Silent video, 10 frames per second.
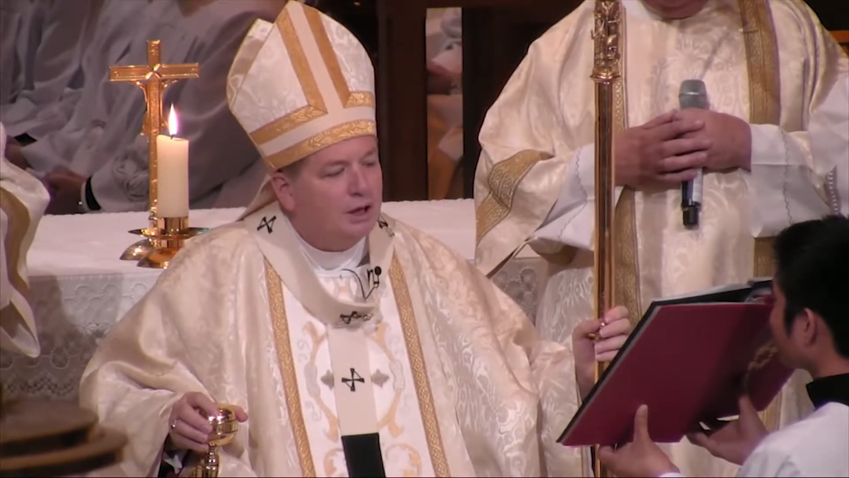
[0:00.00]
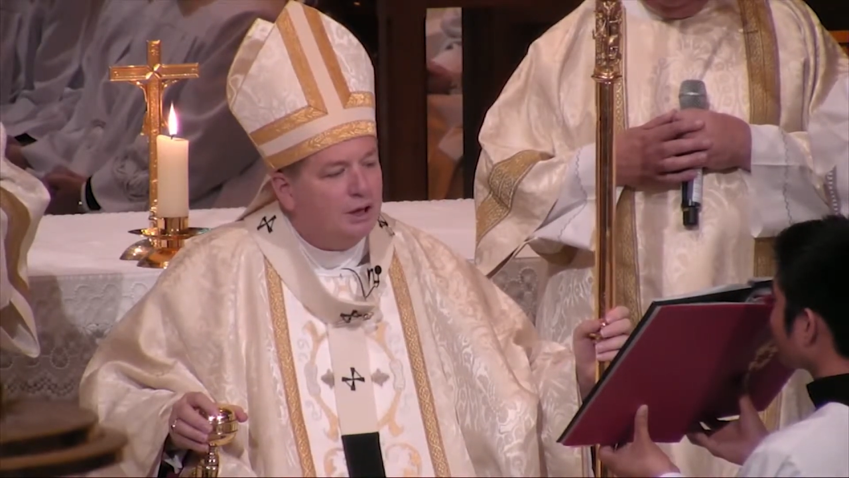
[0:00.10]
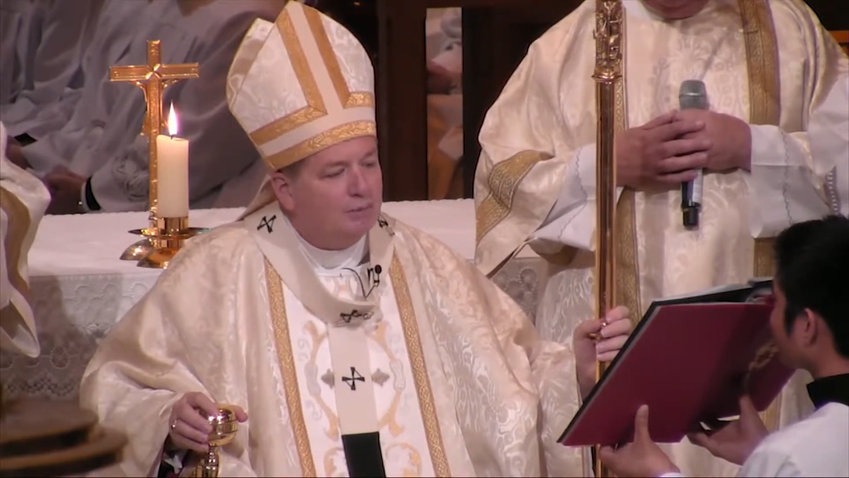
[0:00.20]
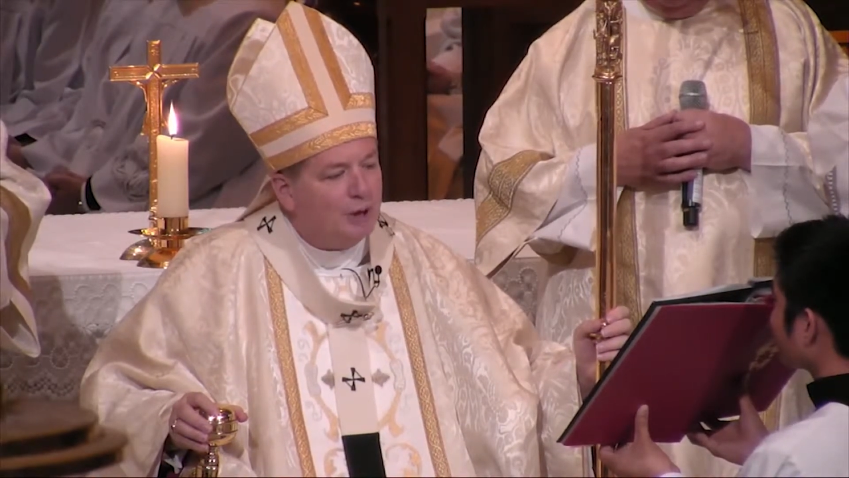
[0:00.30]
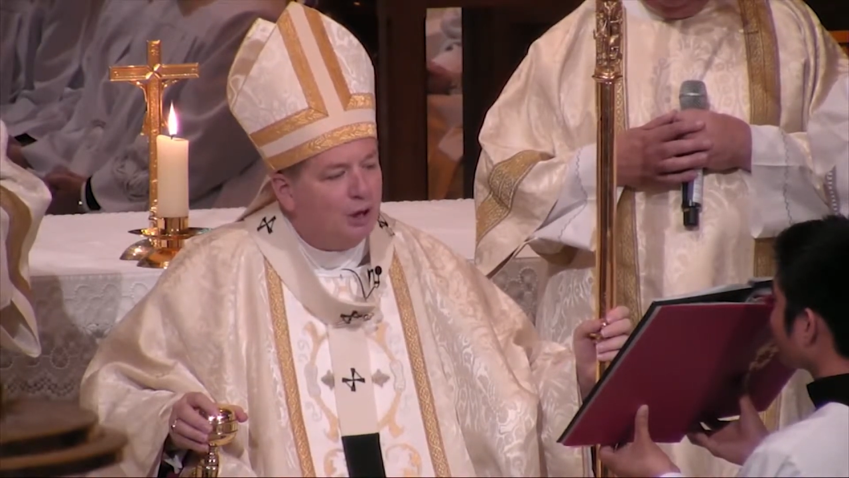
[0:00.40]

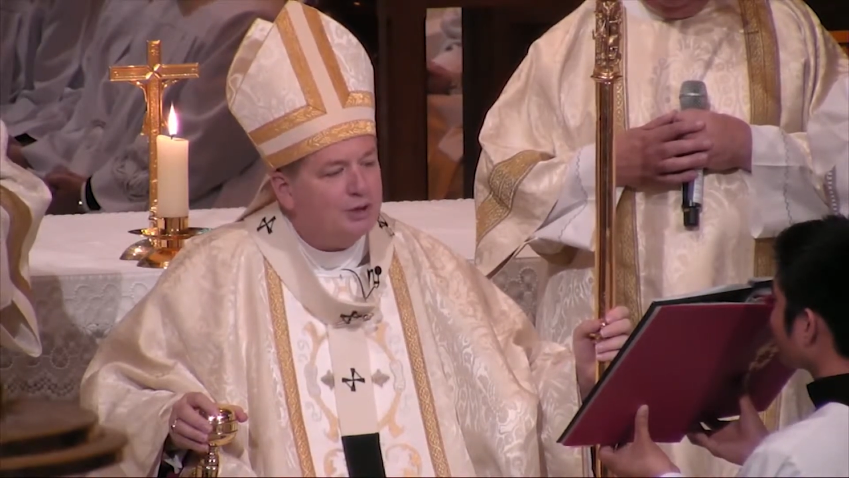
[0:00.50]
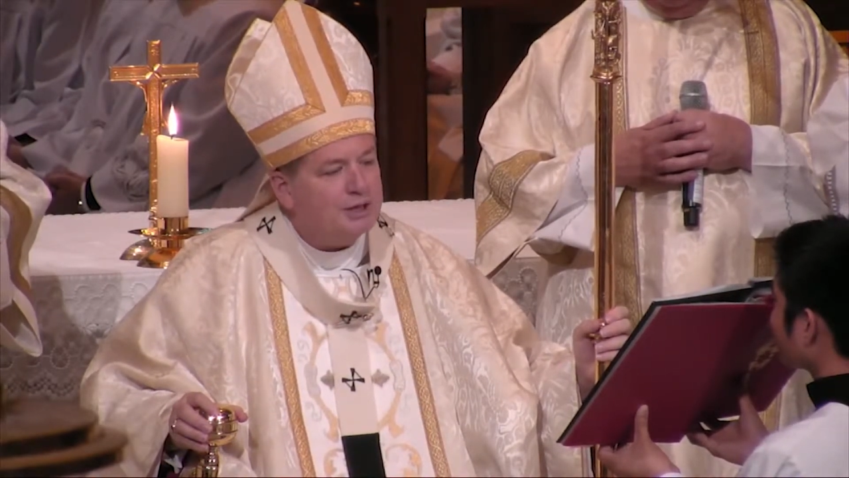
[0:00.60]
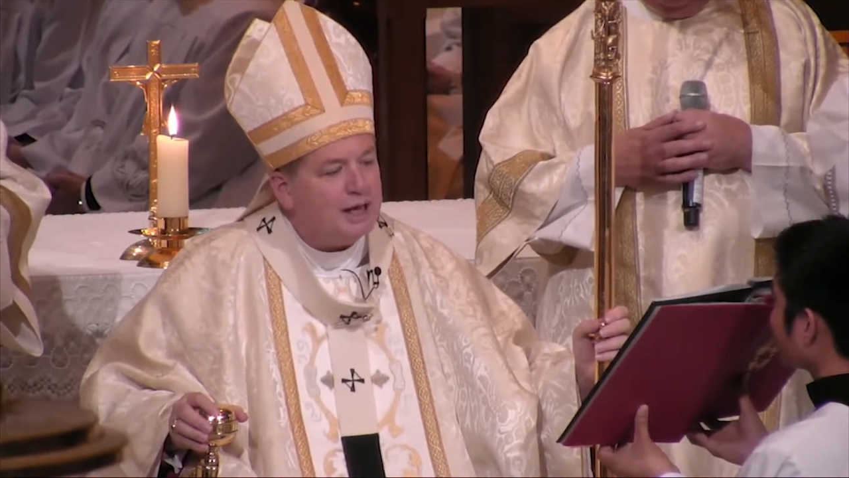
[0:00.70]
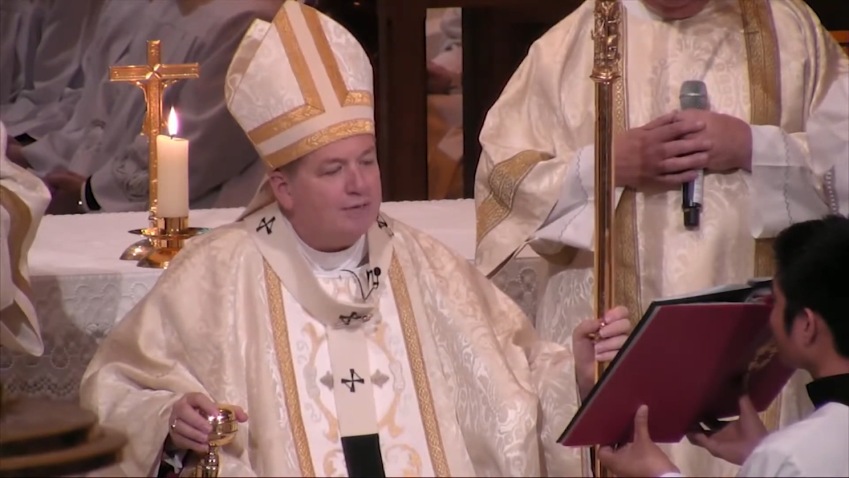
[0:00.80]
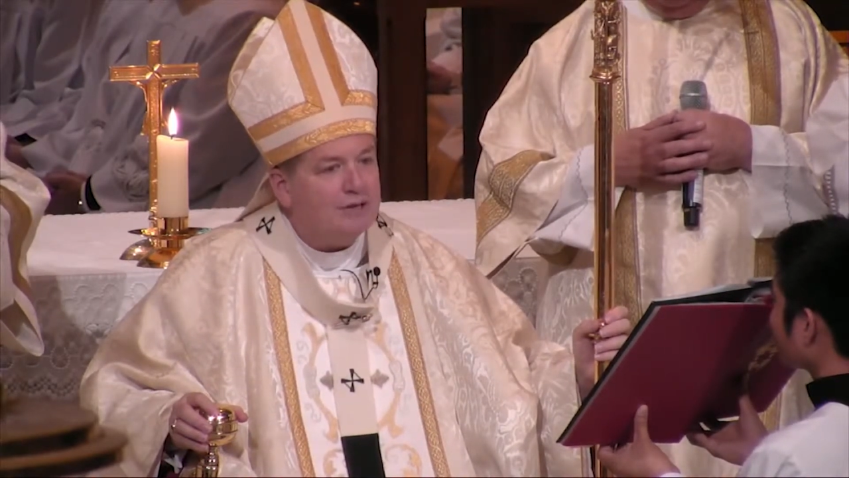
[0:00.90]
Most
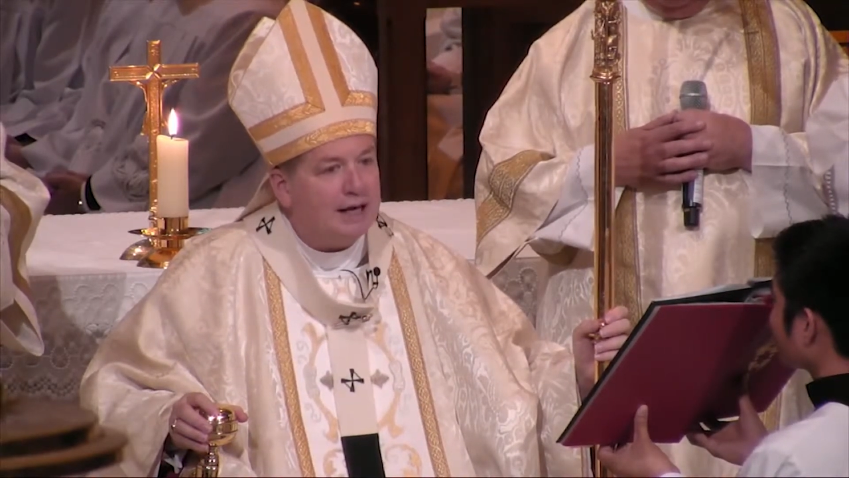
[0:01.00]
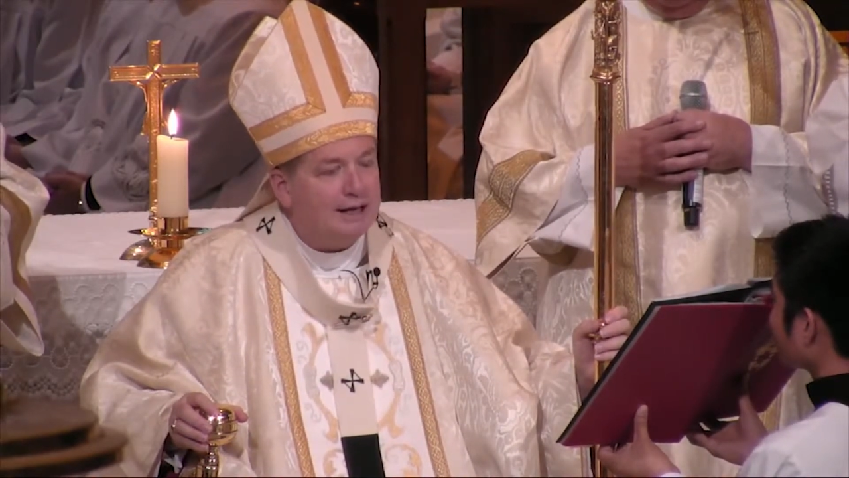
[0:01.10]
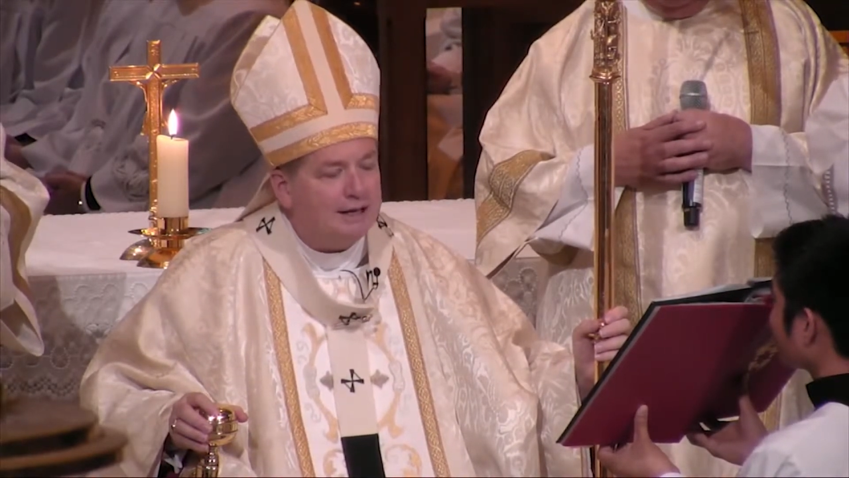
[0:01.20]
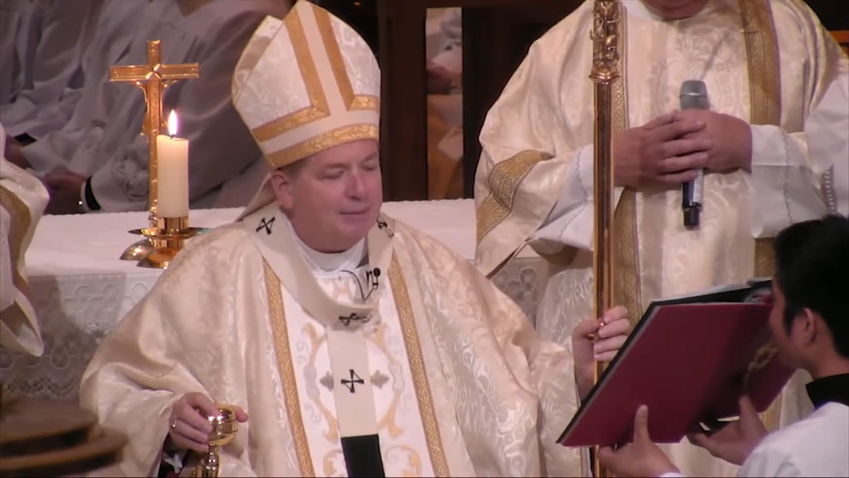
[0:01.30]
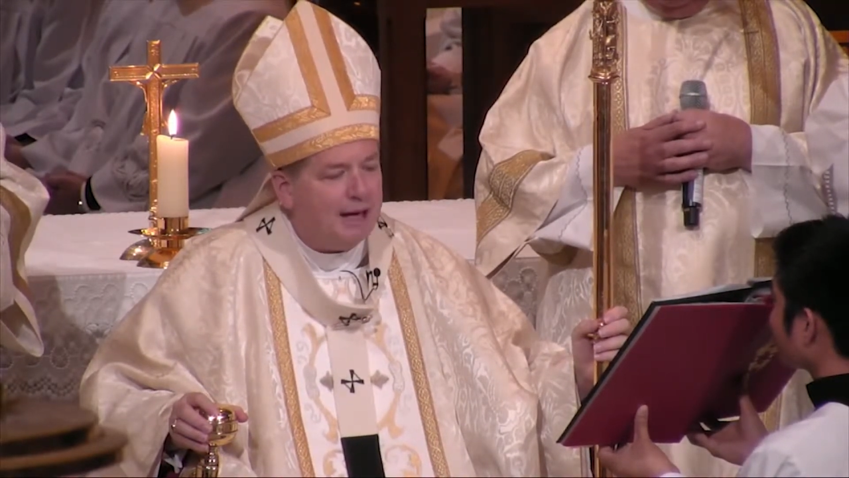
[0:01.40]
have
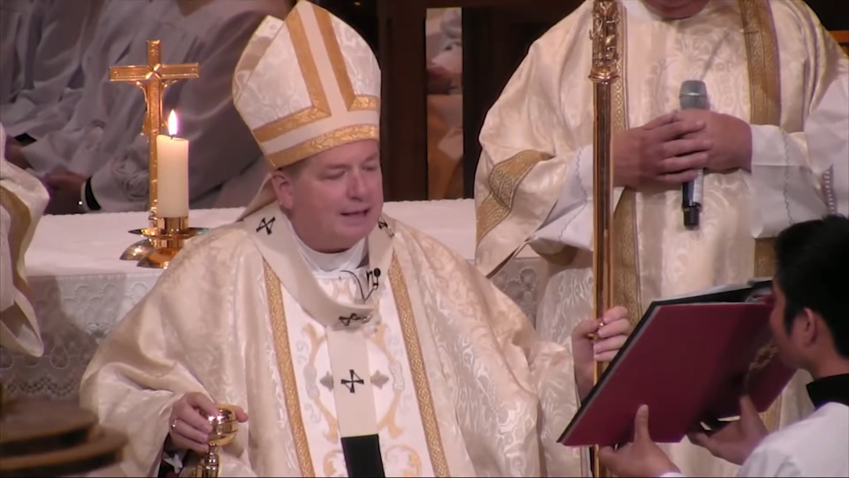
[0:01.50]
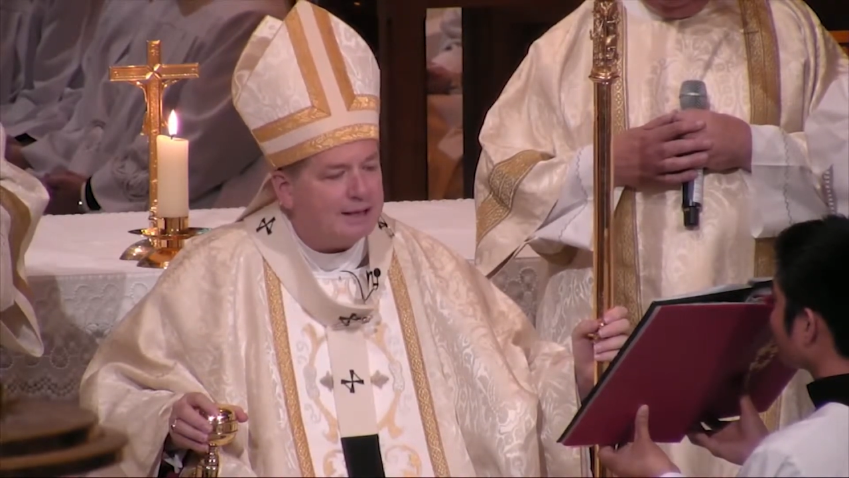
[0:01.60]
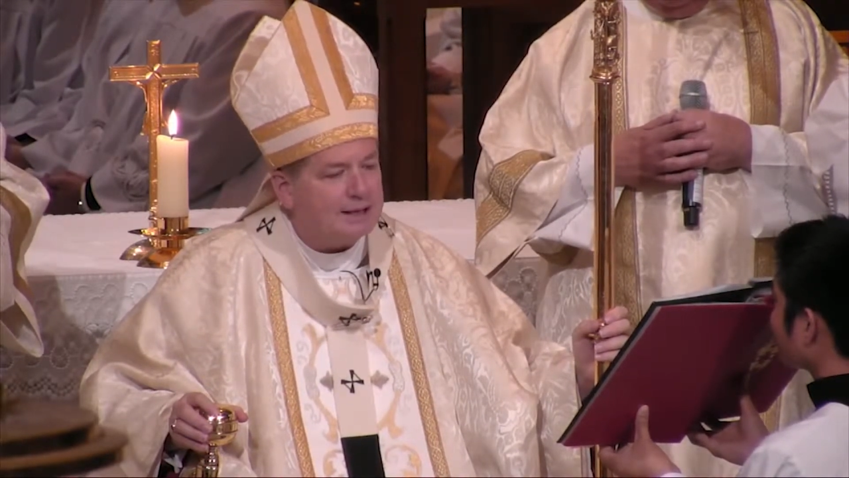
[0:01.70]
daily Mass